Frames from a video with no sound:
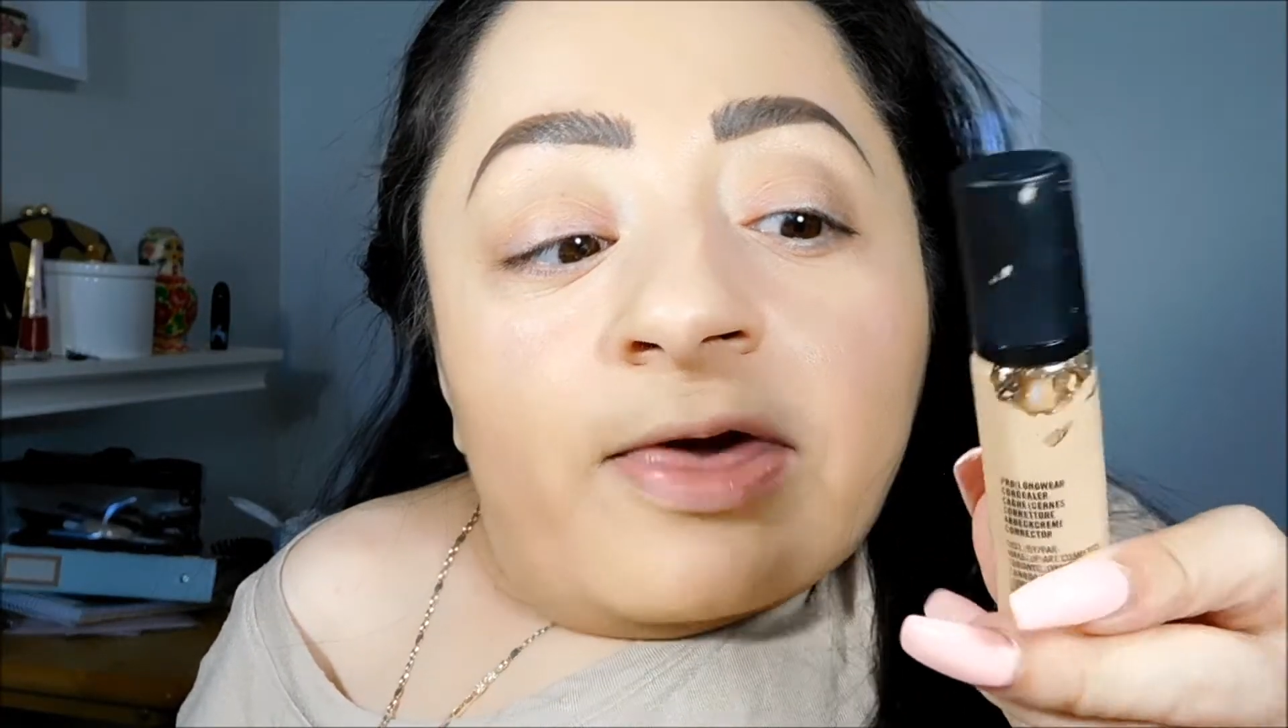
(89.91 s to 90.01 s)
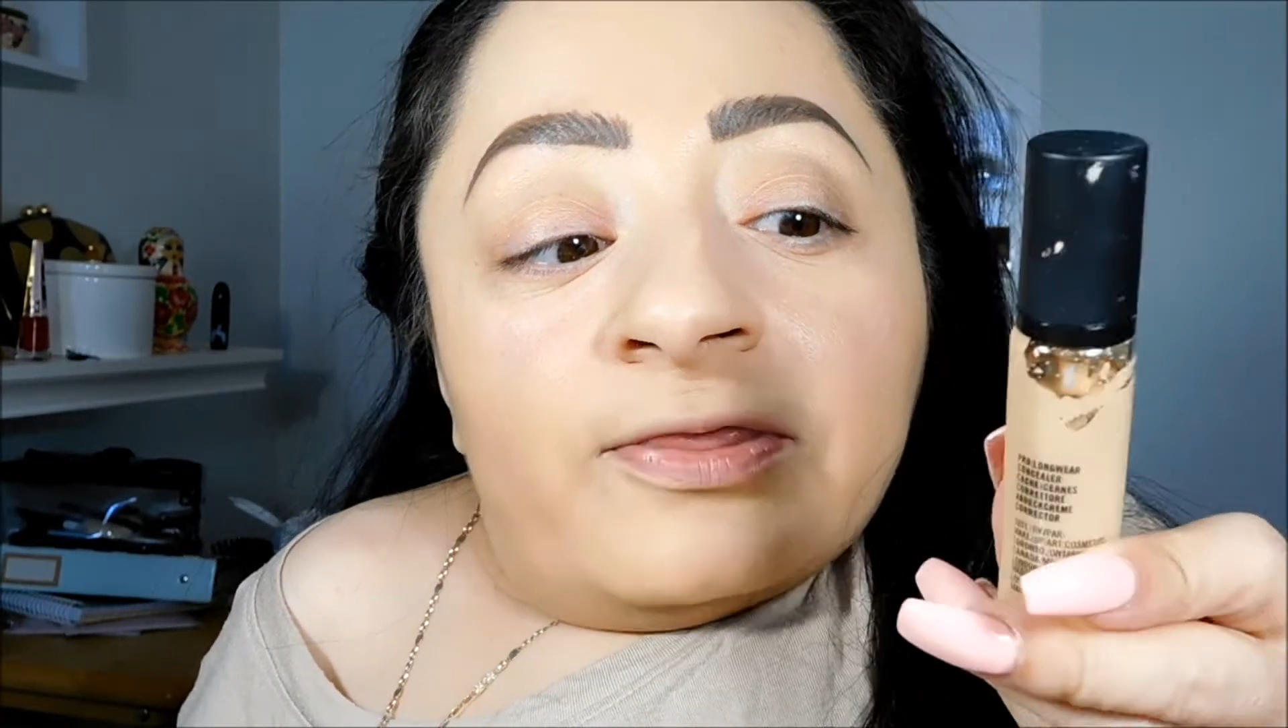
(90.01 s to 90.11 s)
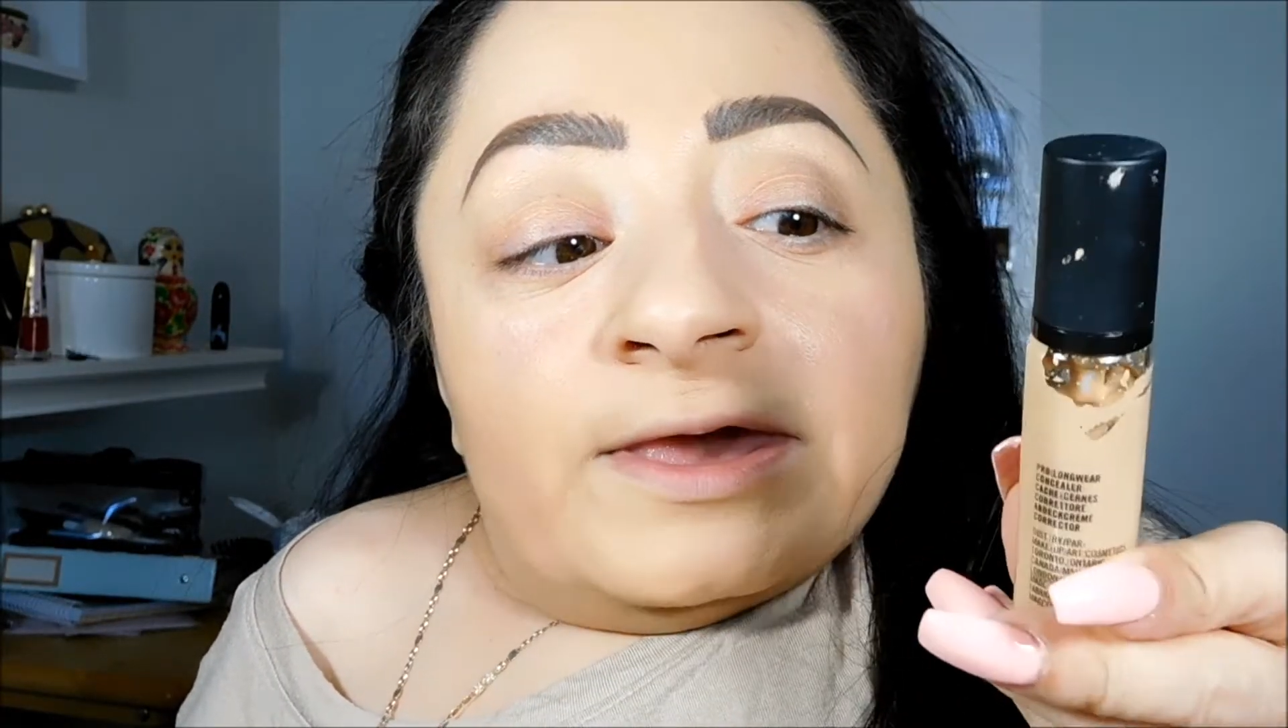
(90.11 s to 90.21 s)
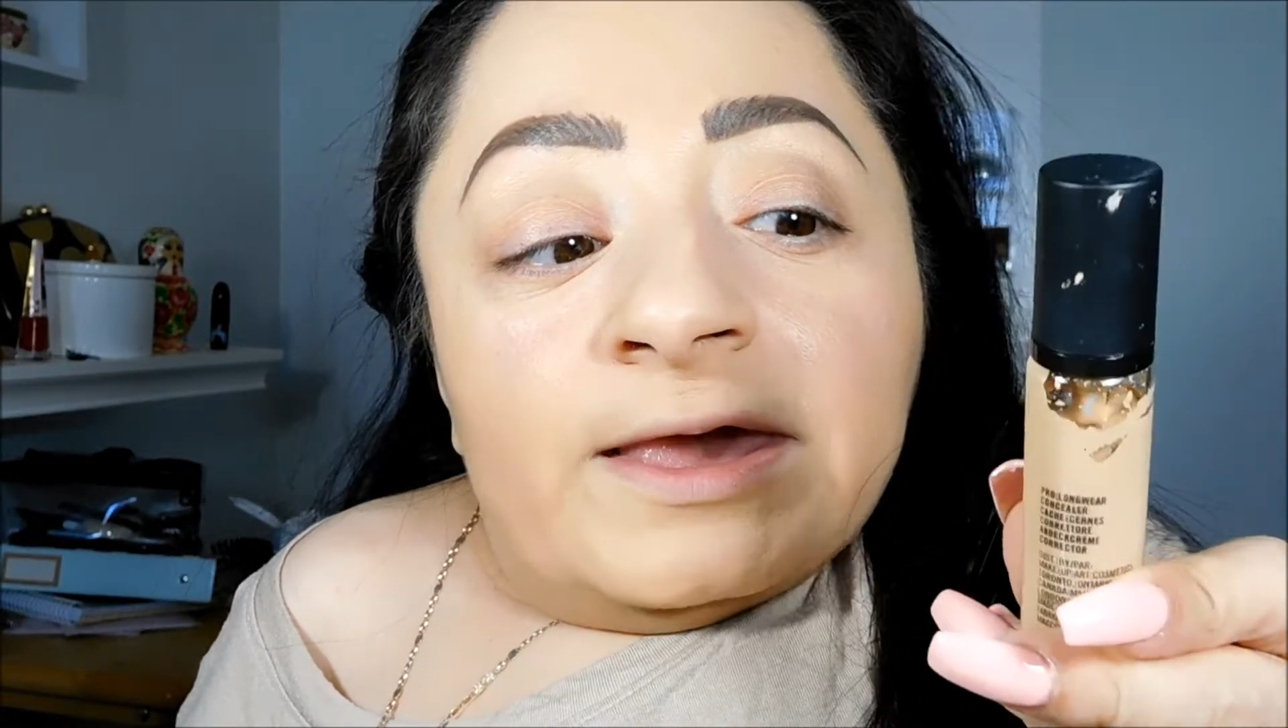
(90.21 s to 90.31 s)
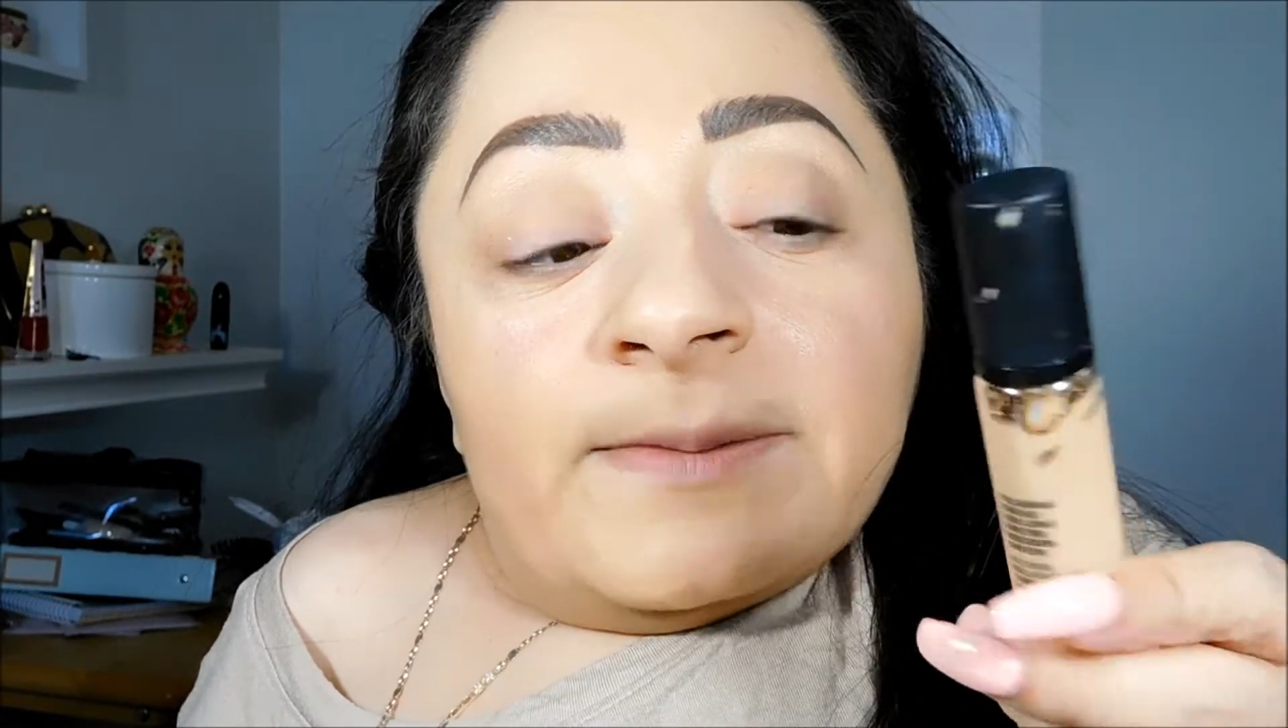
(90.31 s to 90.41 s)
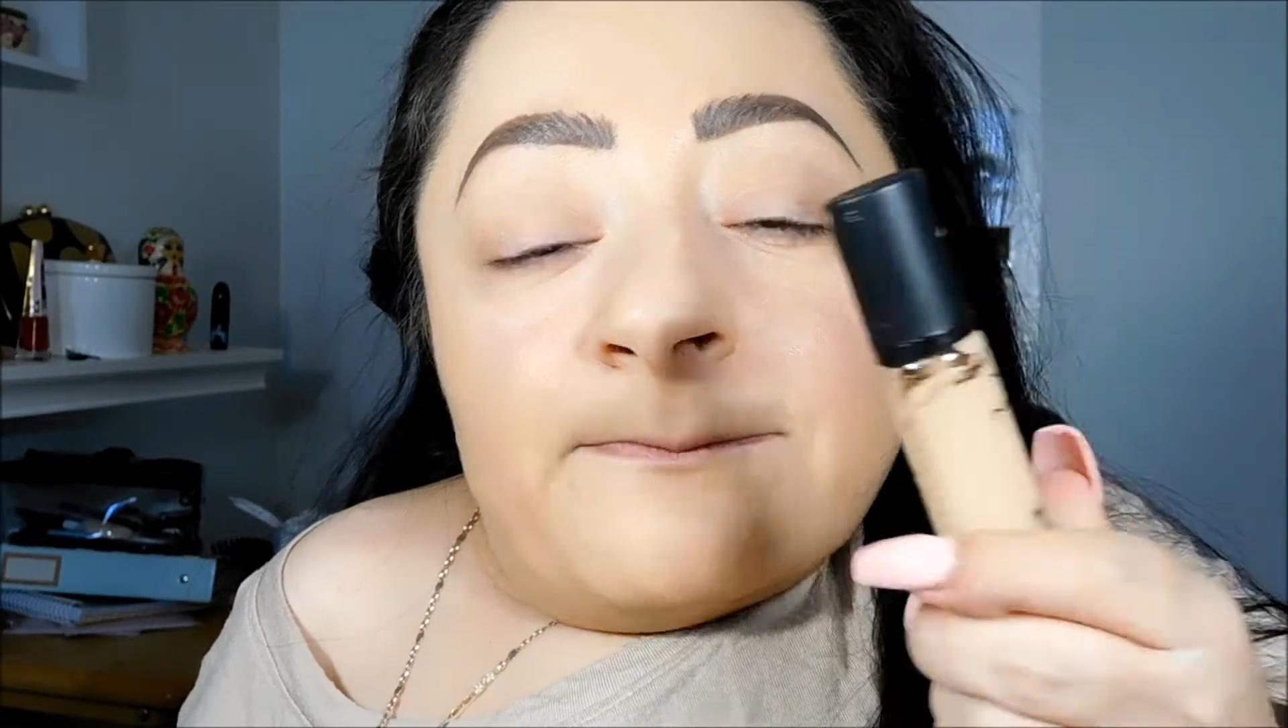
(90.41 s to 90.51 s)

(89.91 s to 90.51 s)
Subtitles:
the